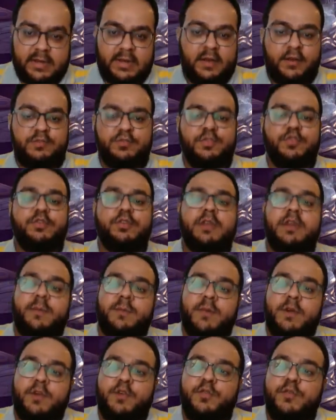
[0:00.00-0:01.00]
now Newt
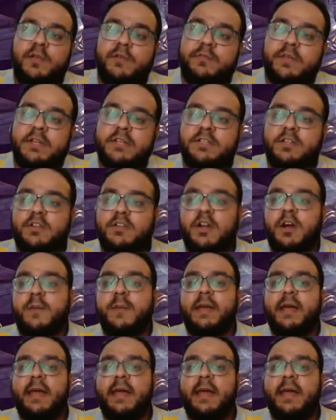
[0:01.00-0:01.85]
number 2 will finish the job.